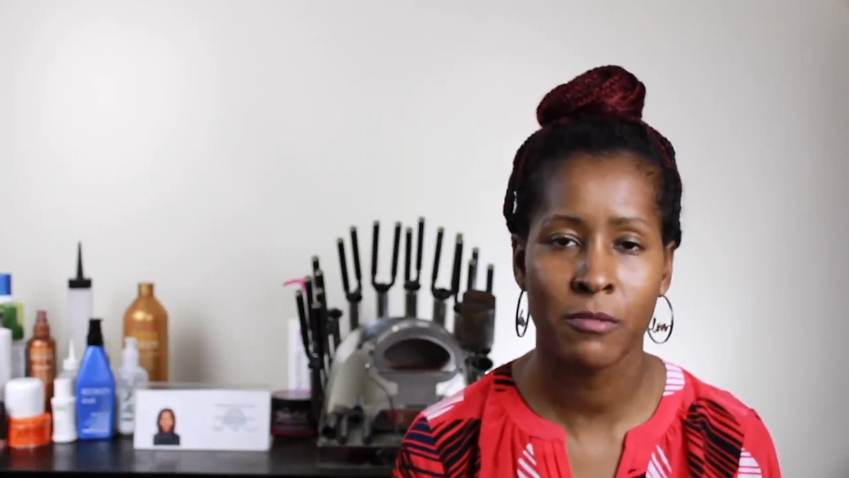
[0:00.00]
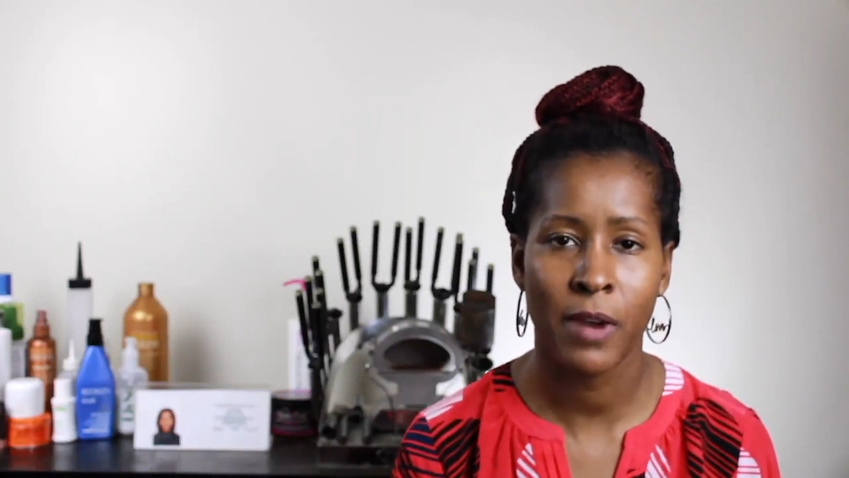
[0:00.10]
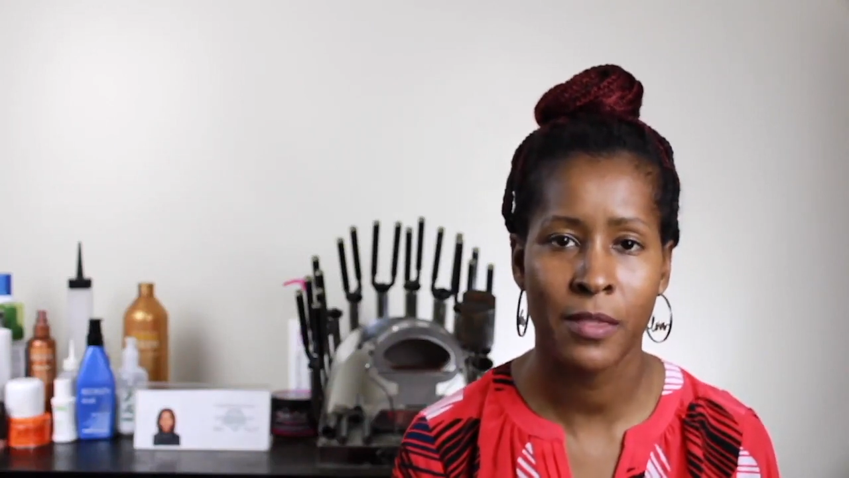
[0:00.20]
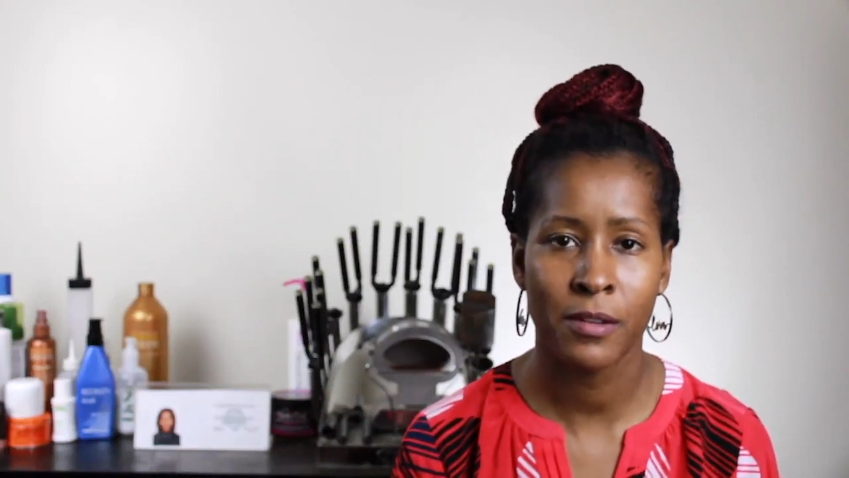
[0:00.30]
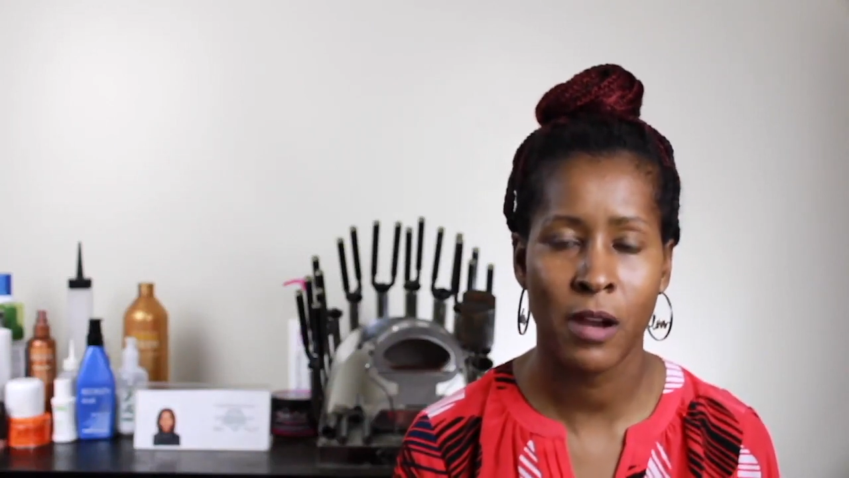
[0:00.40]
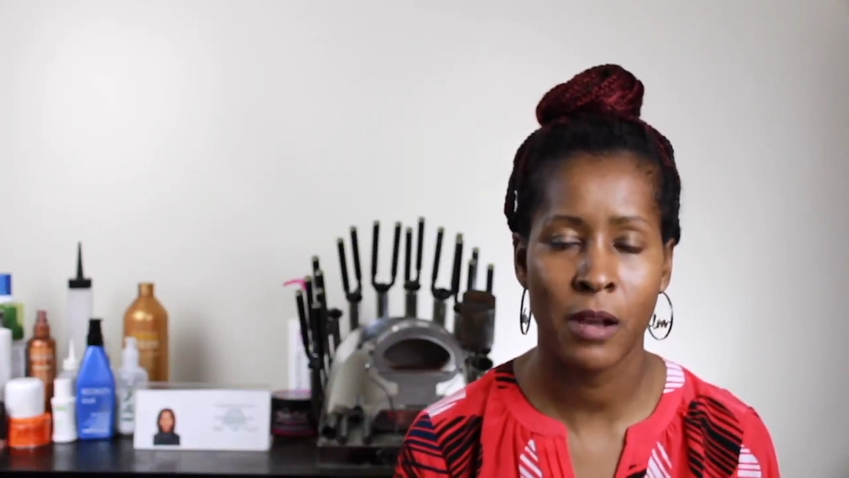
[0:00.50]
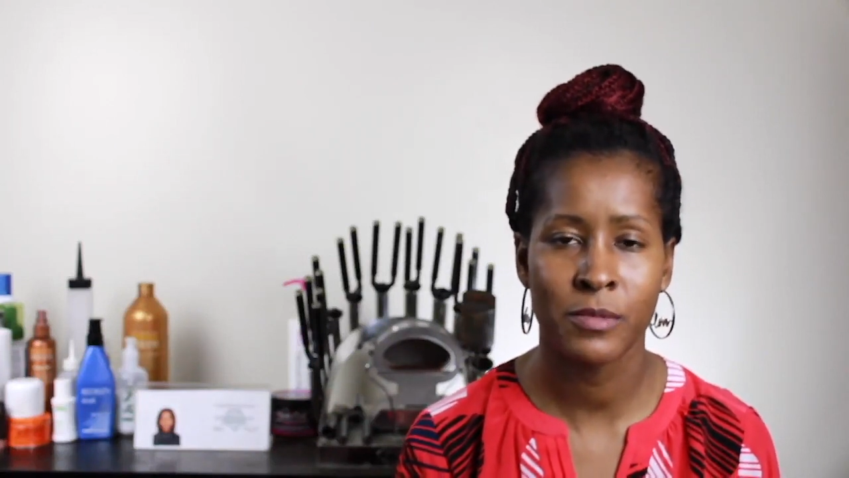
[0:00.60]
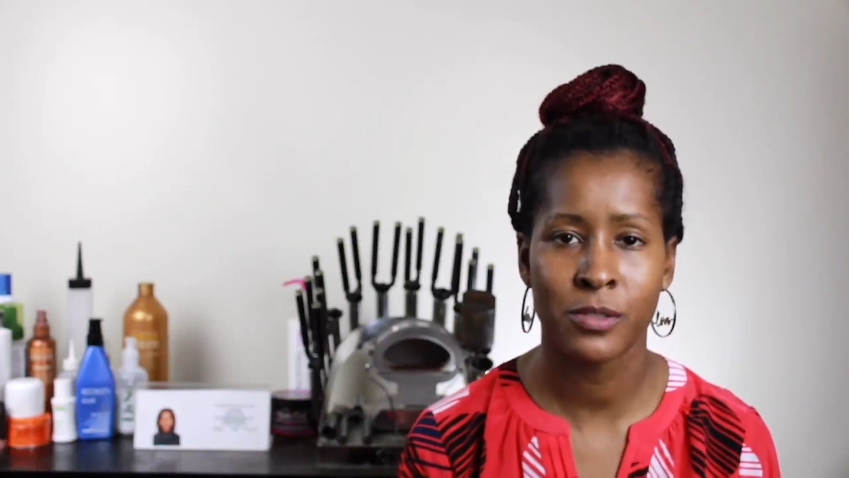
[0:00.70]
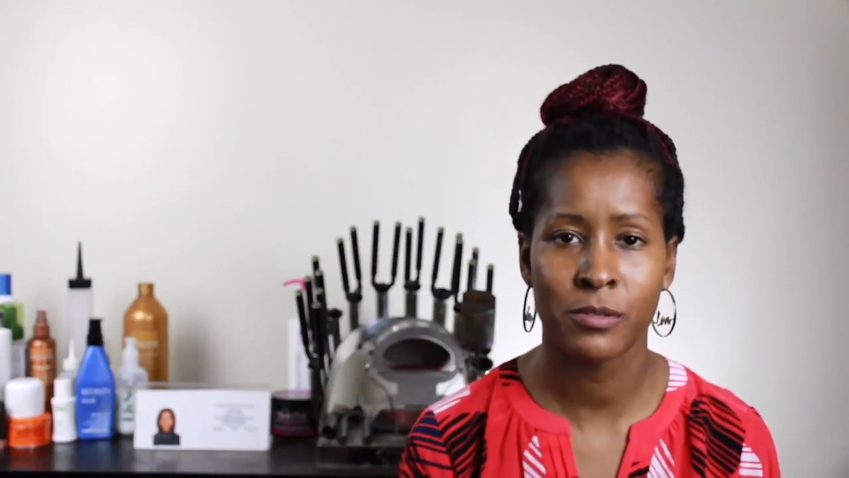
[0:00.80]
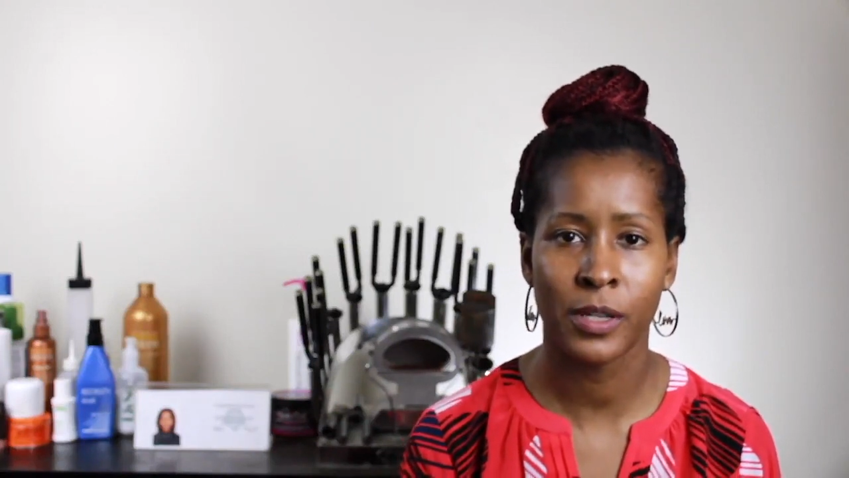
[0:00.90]
whether
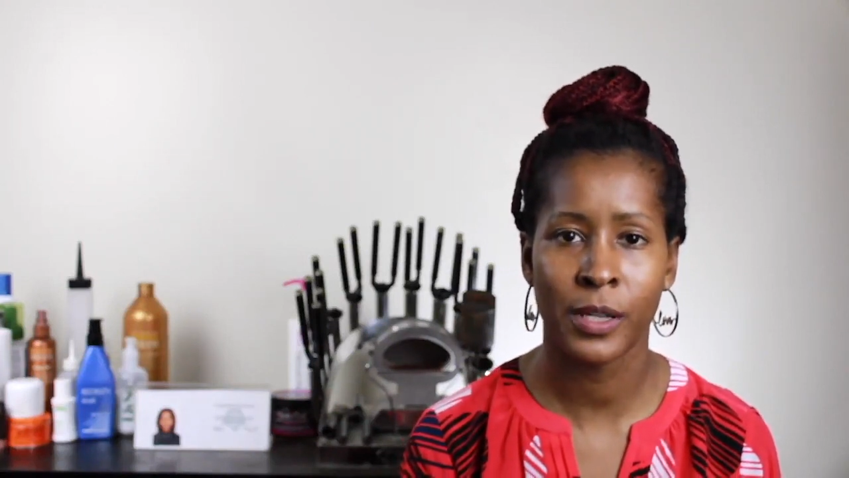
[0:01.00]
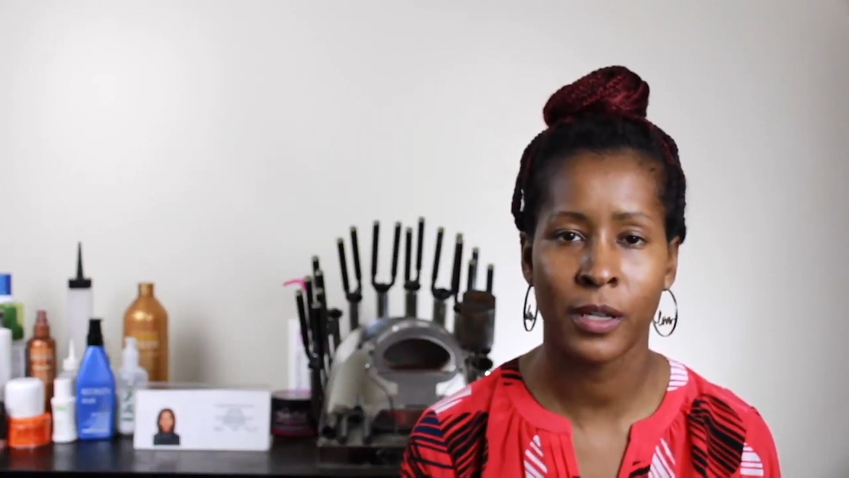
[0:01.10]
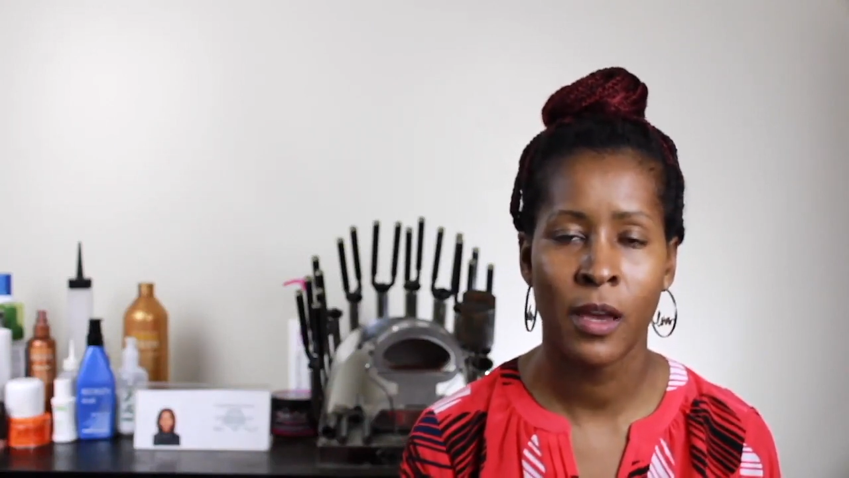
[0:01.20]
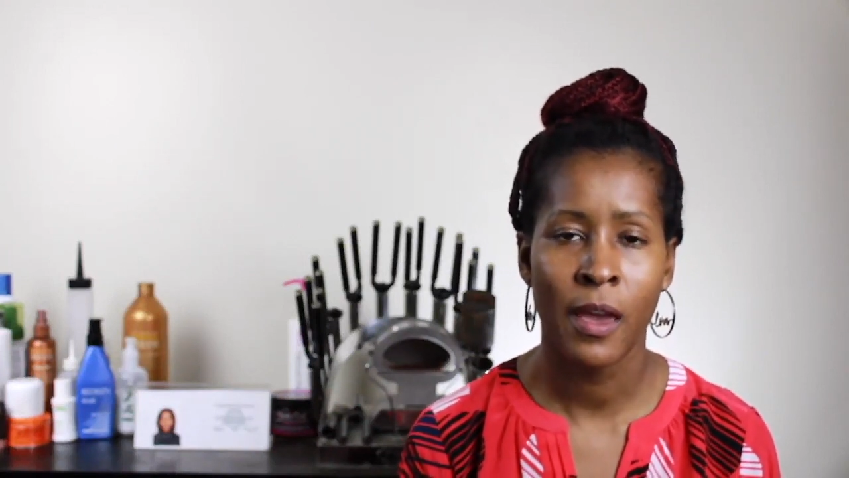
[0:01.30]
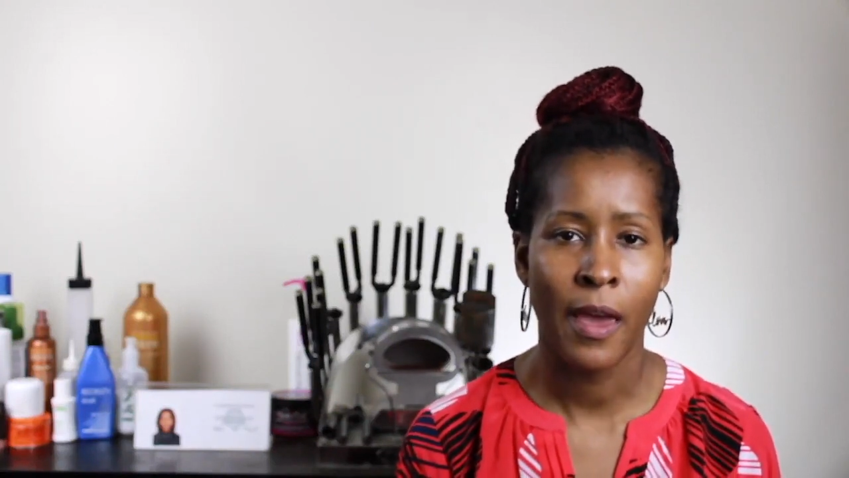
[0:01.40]
I'm doing